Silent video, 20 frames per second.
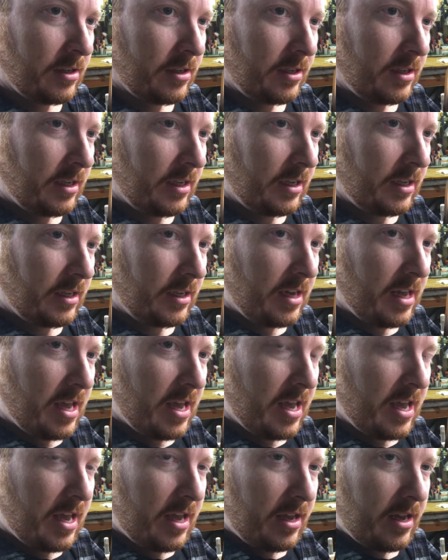in
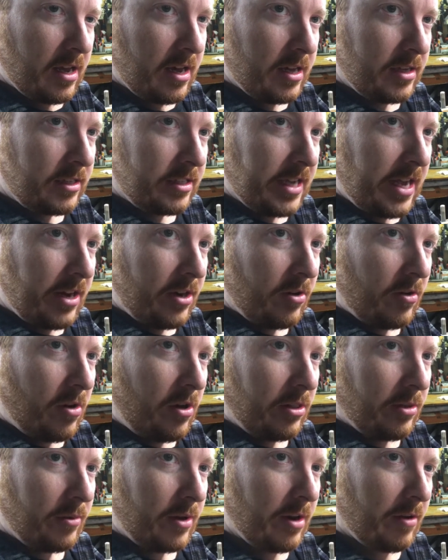a dado
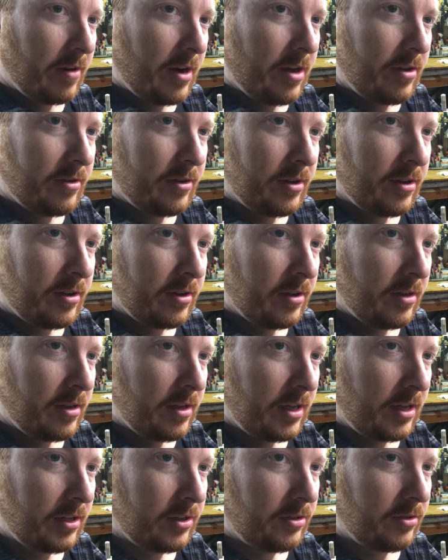all the way around
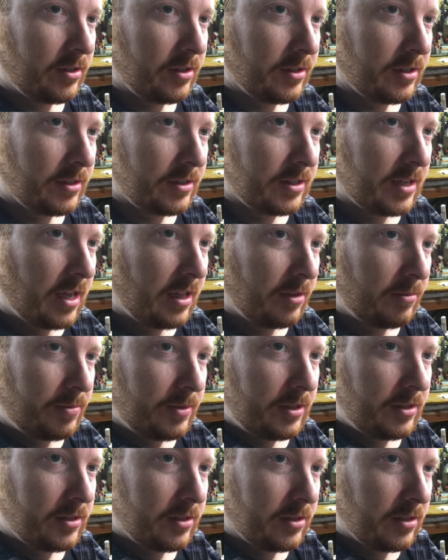and glued in this solid
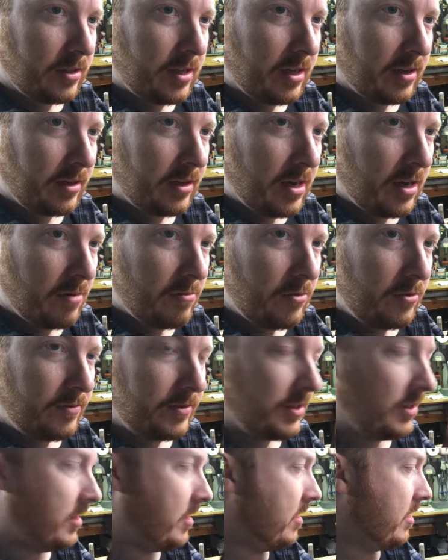piece, so that kind of
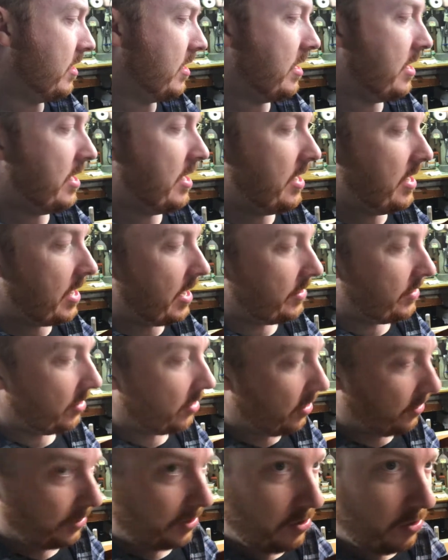moves in there. And then
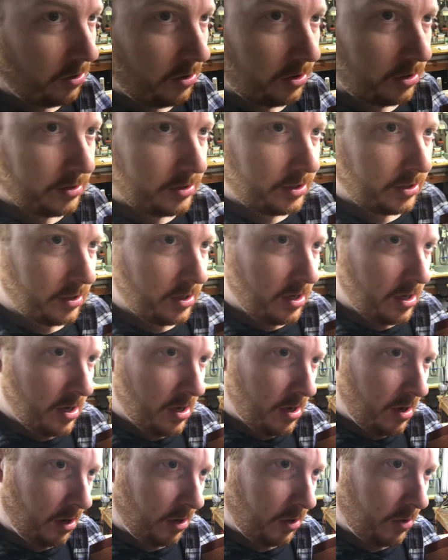all the corners
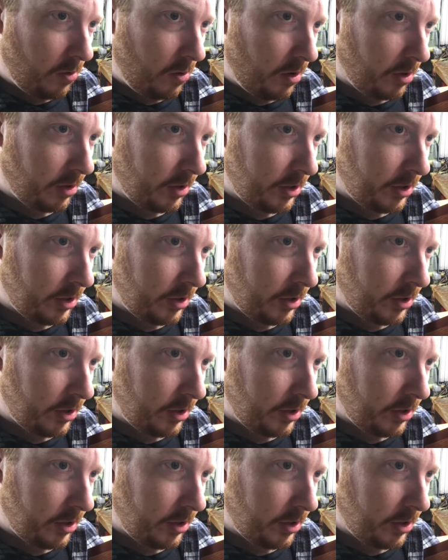are 1/4